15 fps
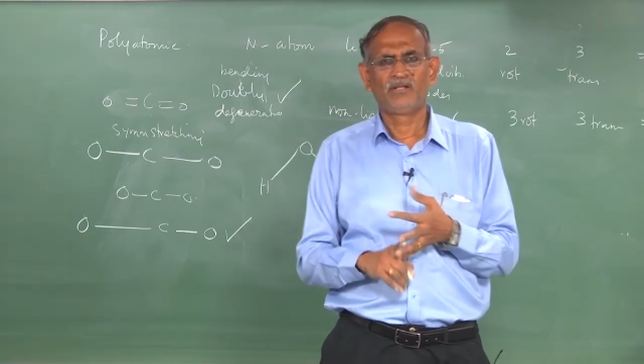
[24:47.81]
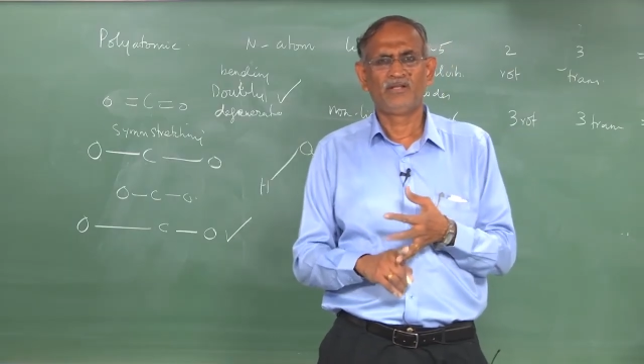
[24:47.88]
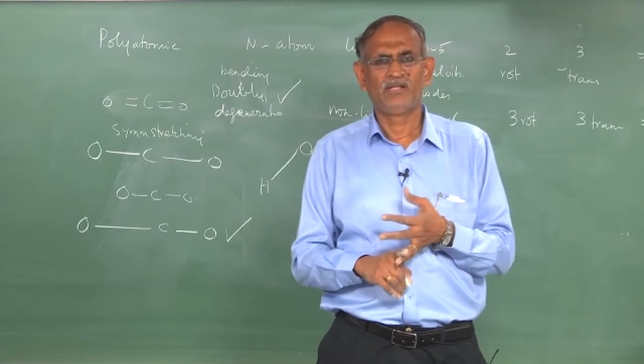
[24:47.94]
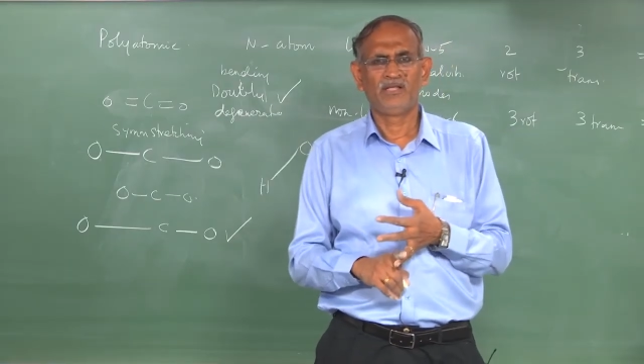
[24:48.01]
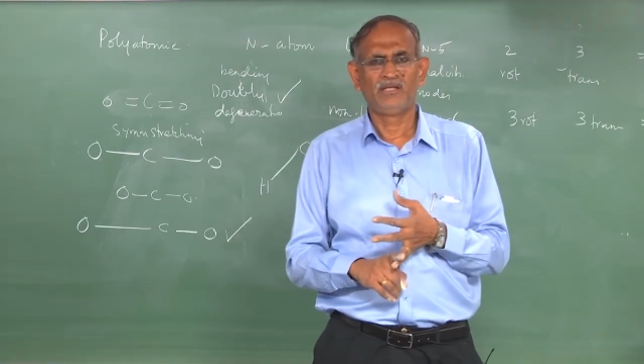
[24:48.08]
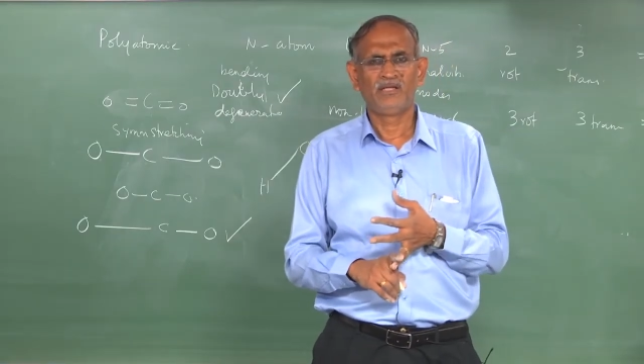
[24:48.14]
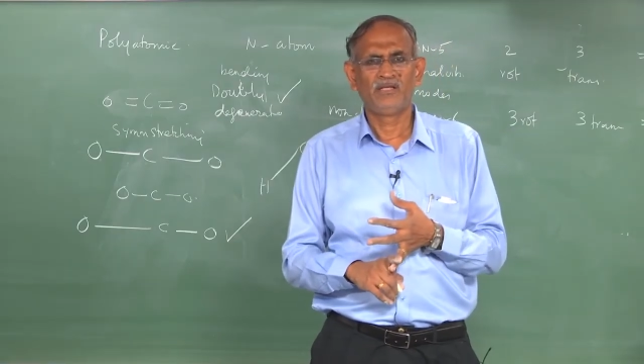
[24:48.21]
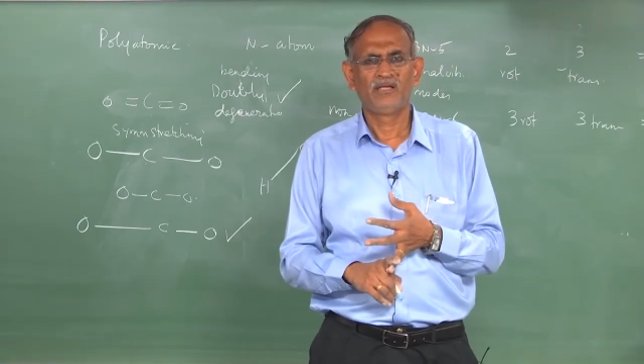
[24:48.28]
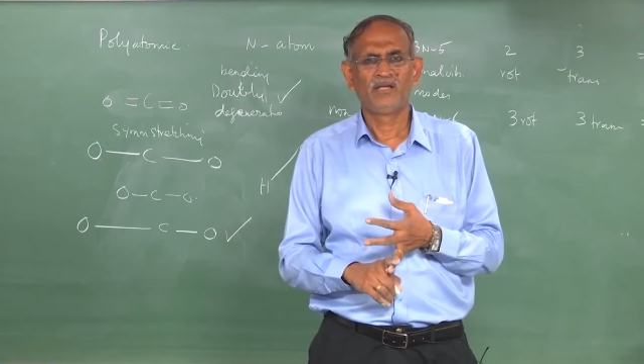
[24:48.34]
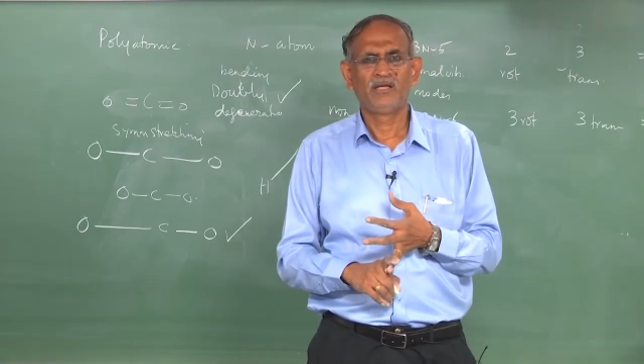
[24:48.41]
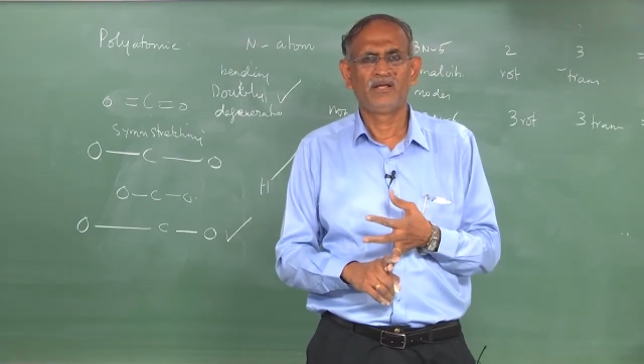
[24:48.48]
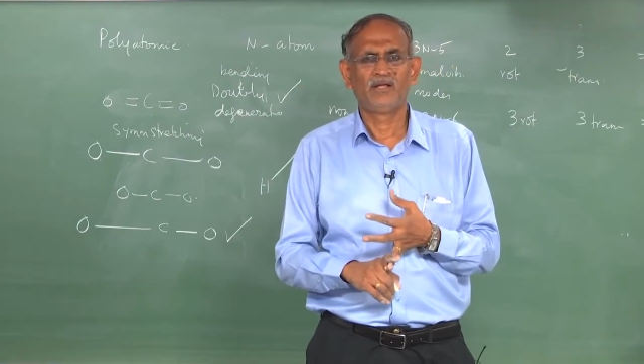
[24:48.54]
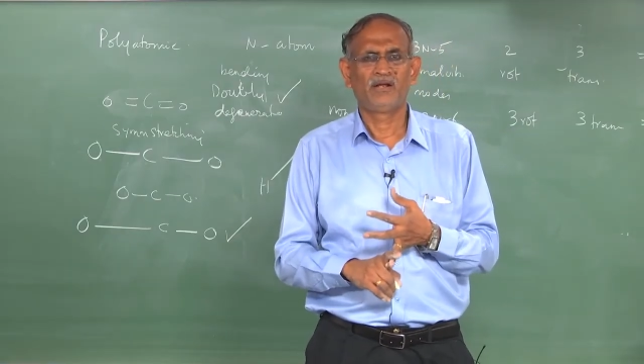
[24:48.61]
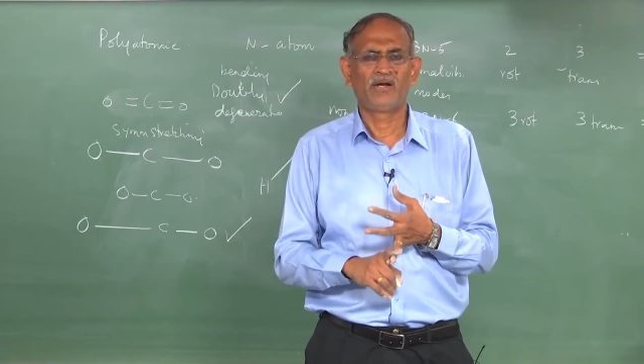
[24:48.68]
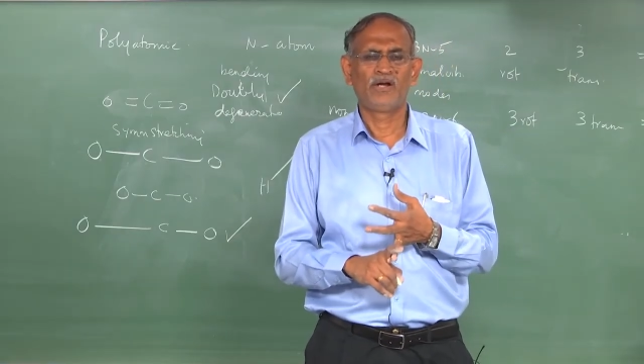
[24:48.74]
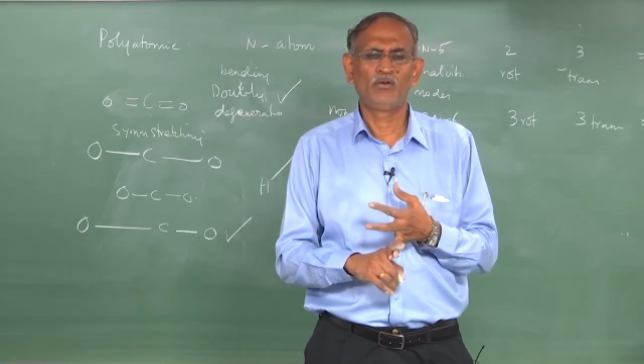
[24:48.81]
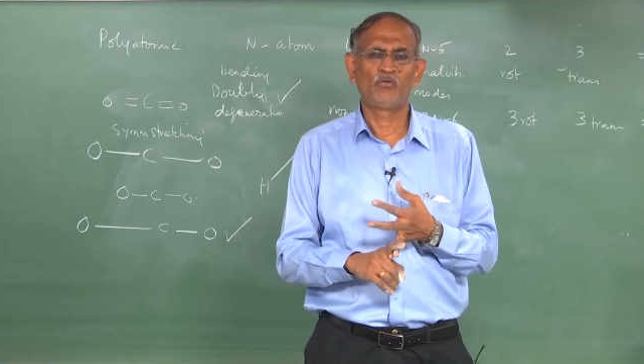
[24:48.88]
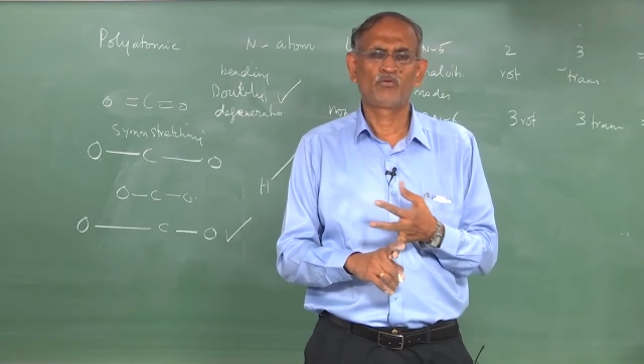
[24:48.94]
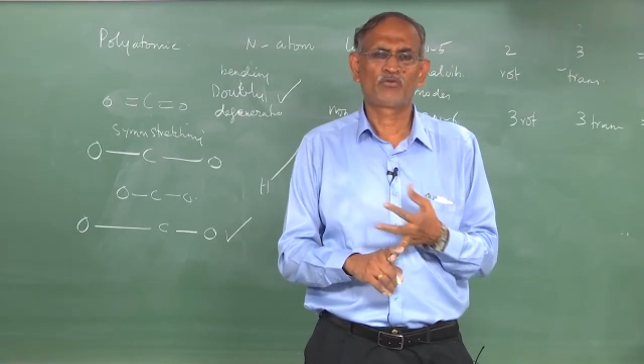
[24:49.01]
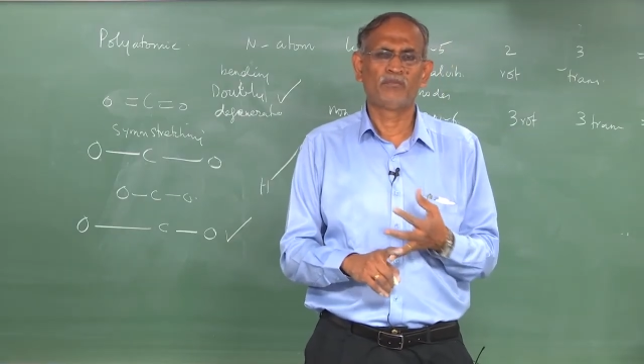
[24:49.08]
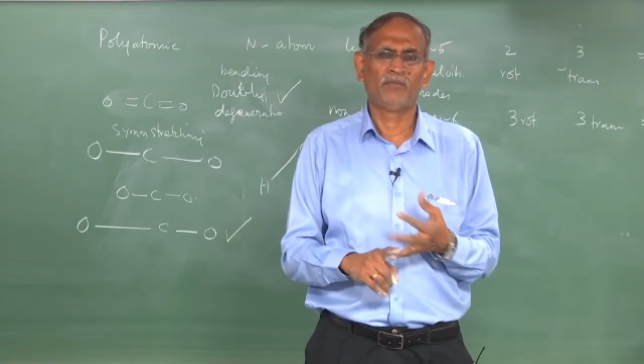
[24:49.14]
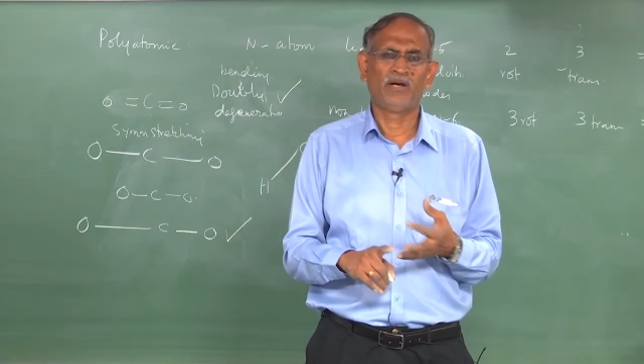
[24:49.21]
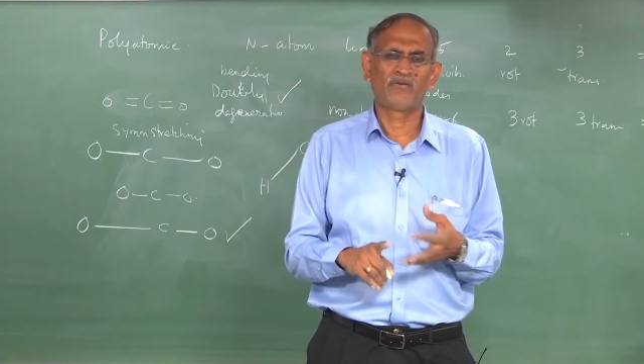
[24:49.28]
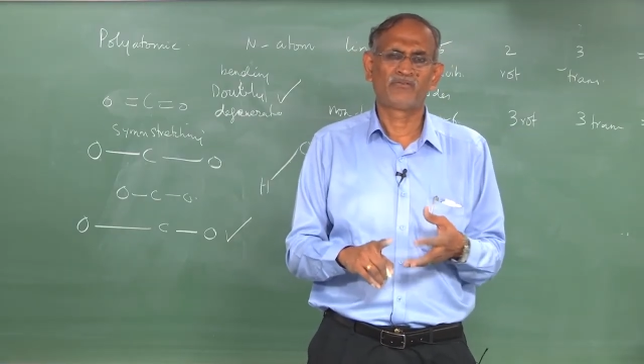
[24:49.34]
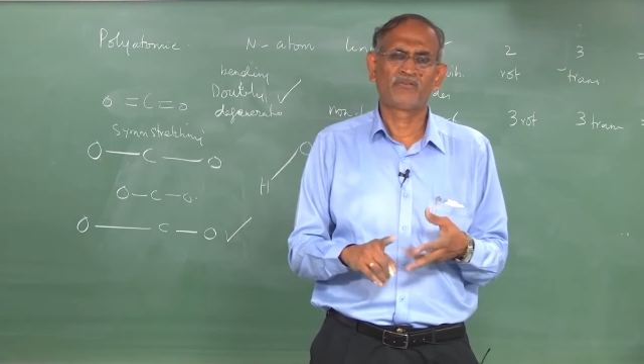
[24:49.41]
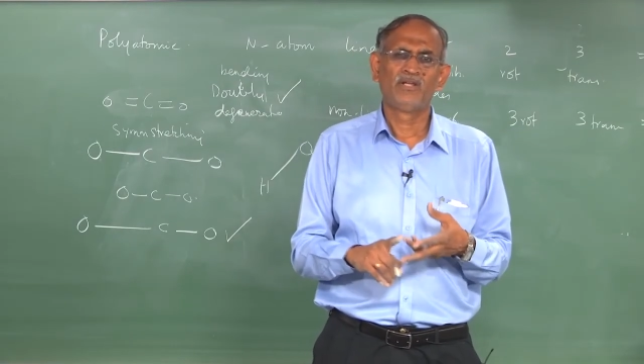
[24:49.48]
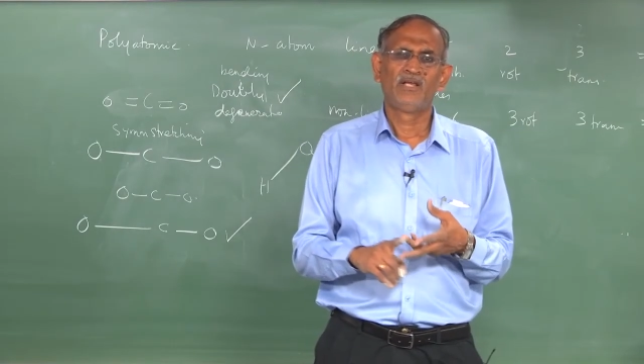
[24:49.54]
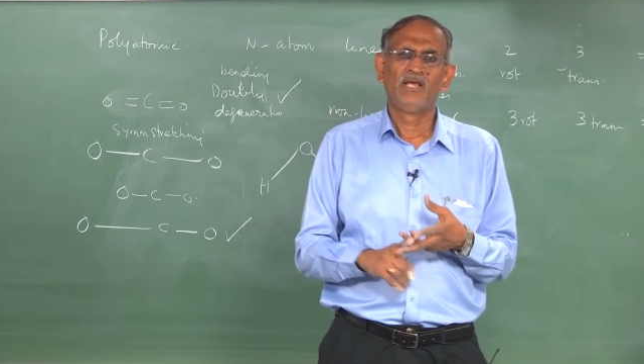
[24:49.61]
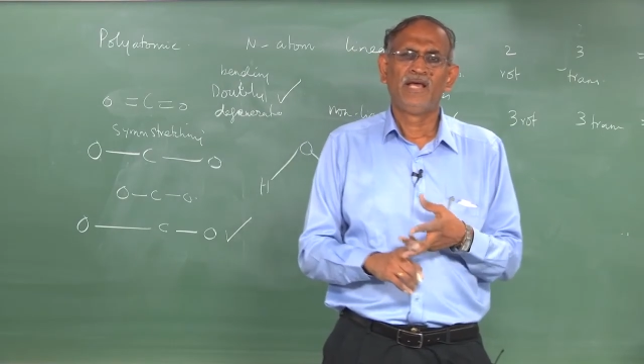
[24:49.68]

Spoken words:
the reduced mass,